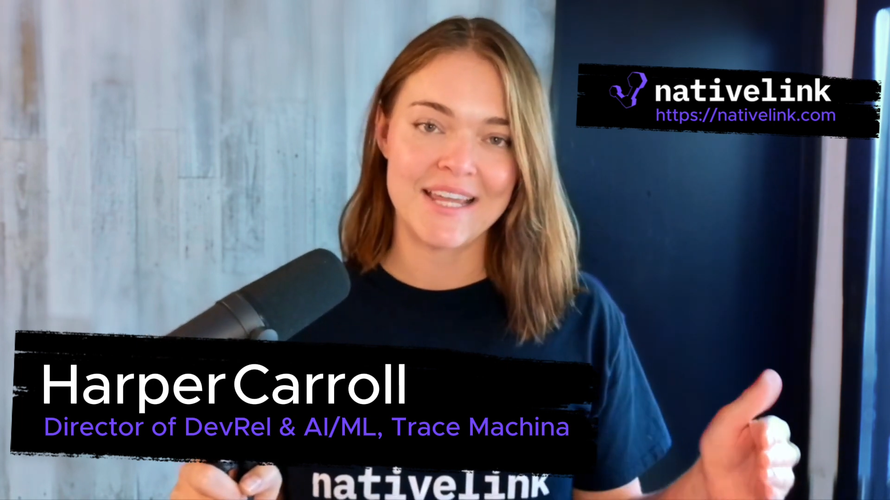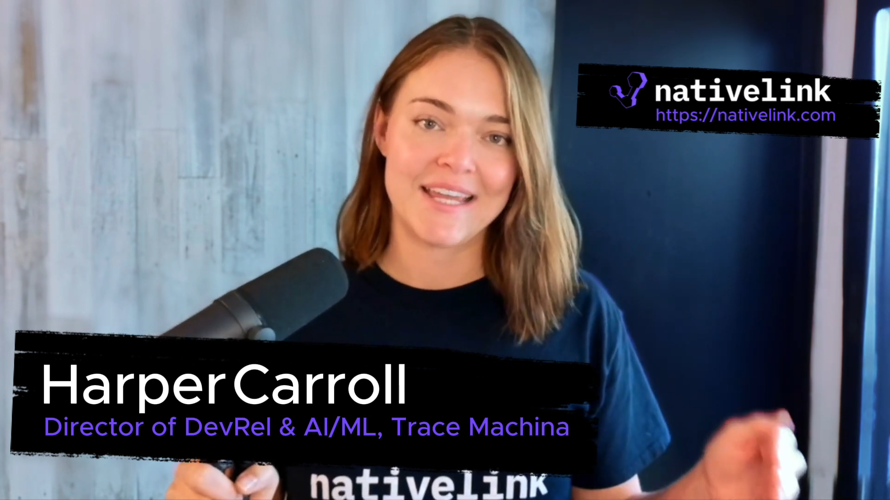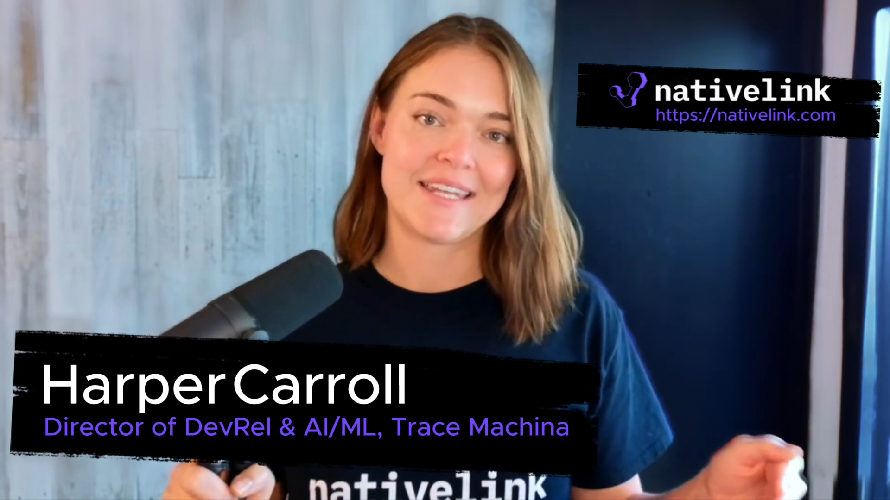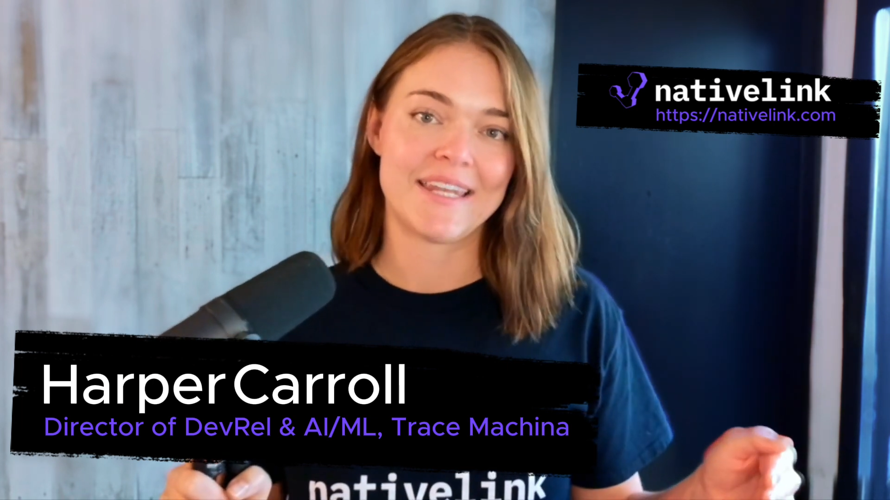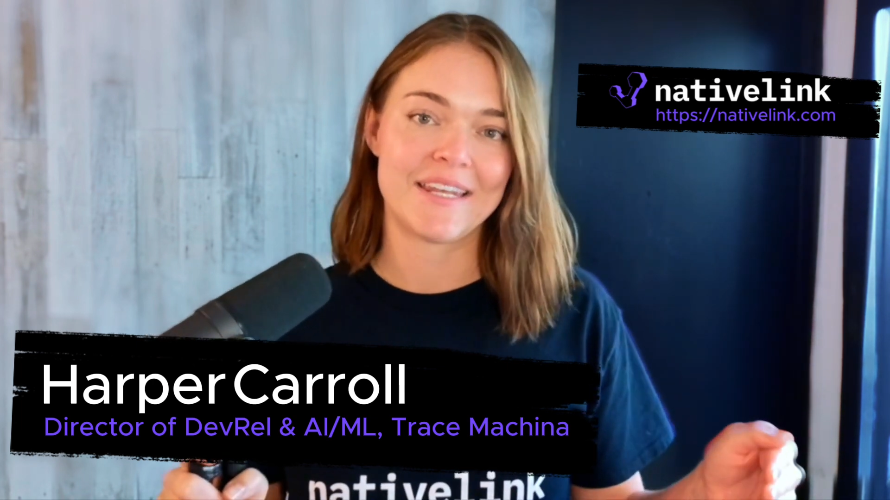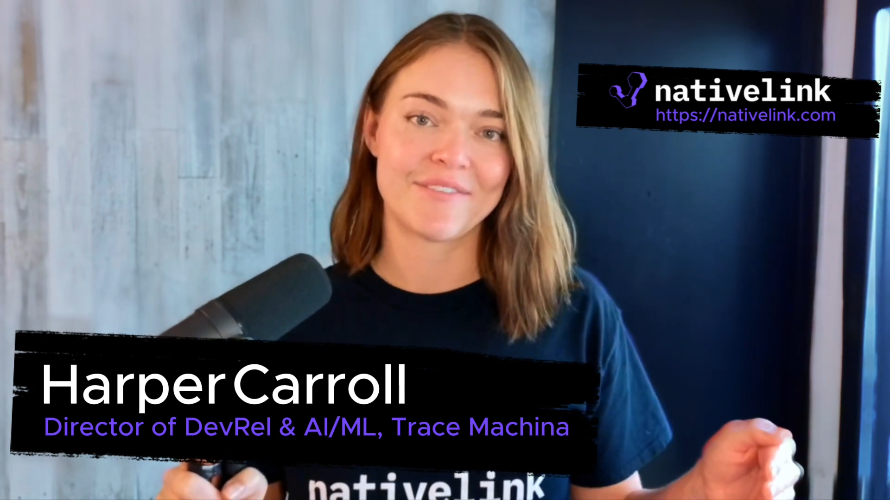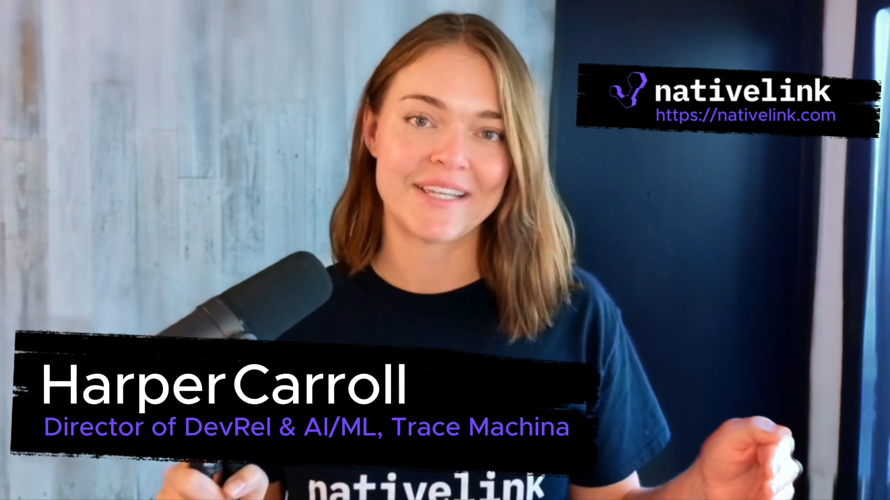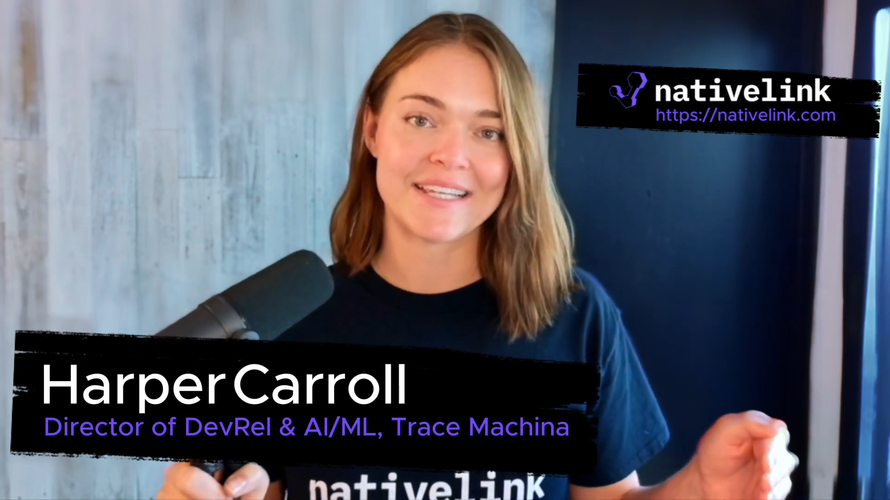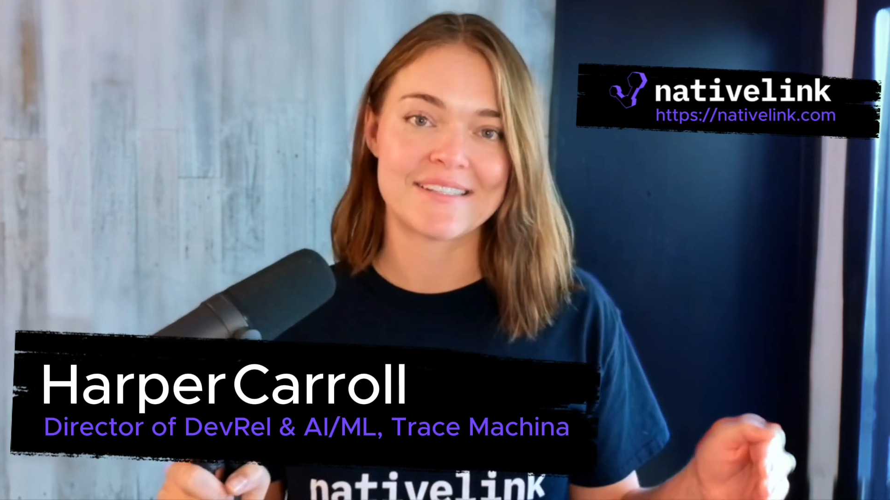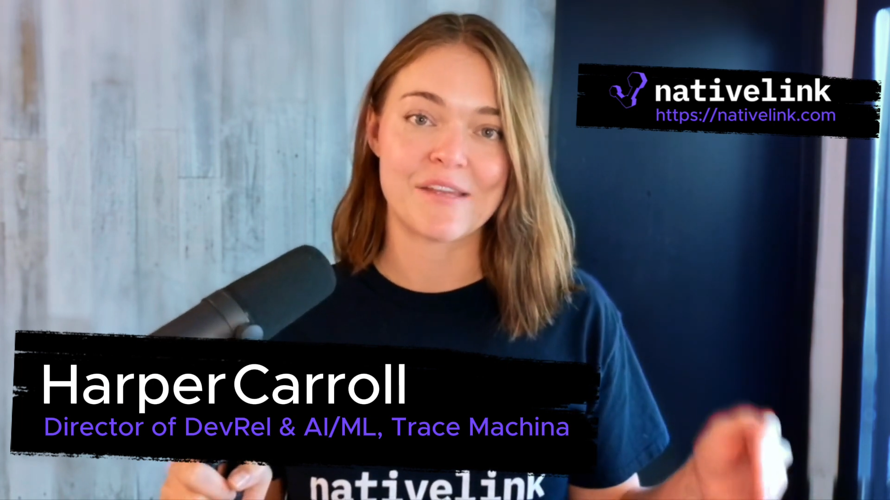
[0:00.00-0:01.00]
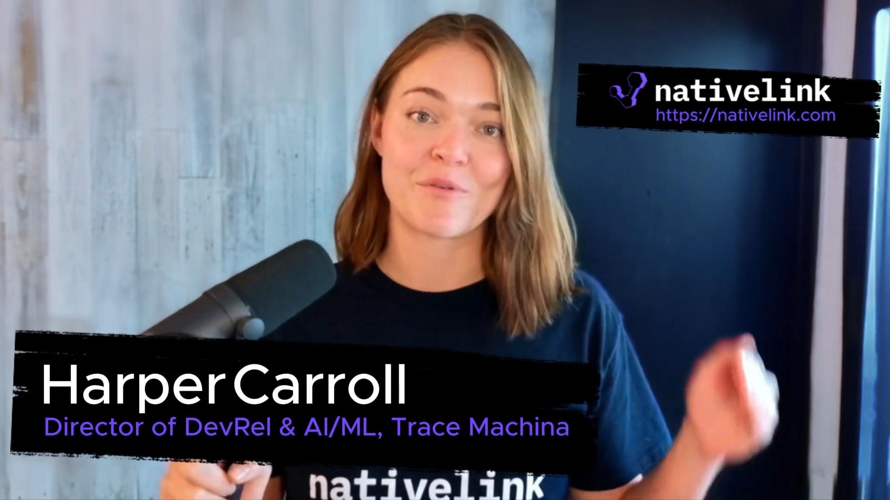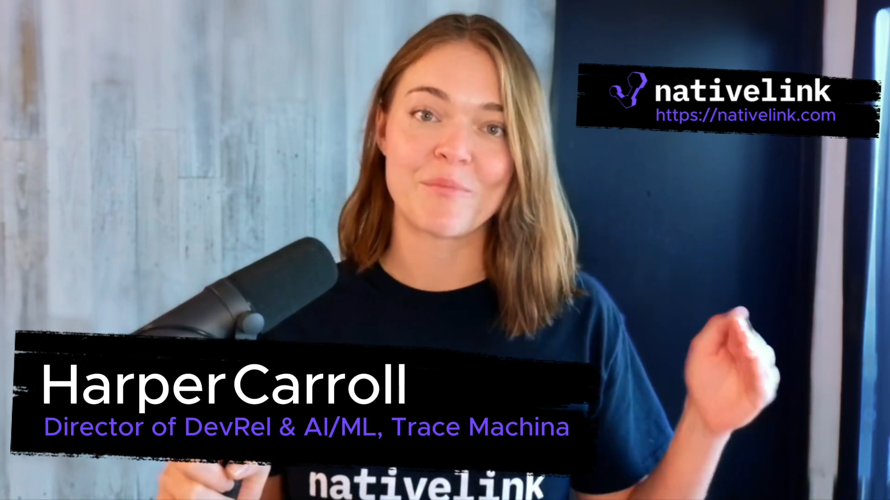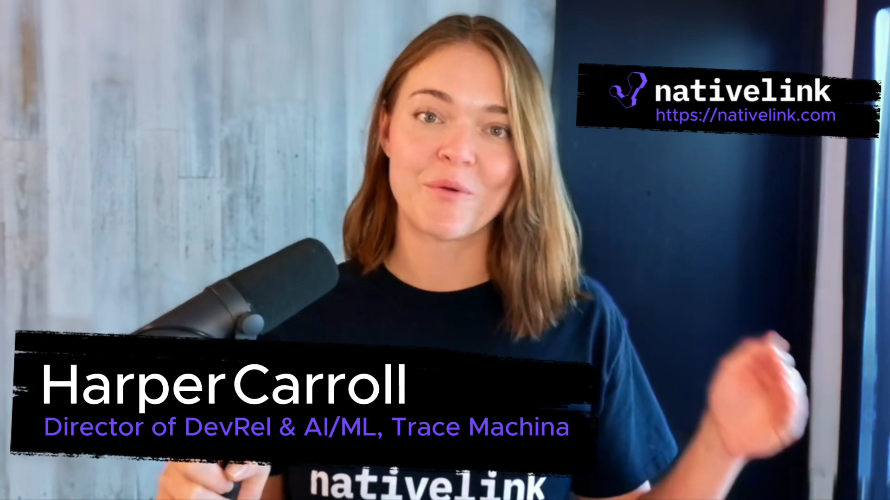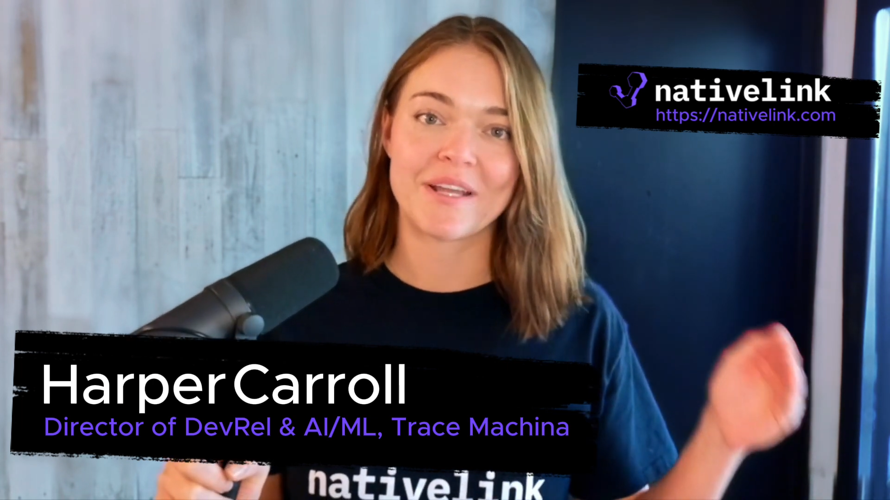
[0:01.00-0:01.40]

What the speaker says: And NativeLink is a remote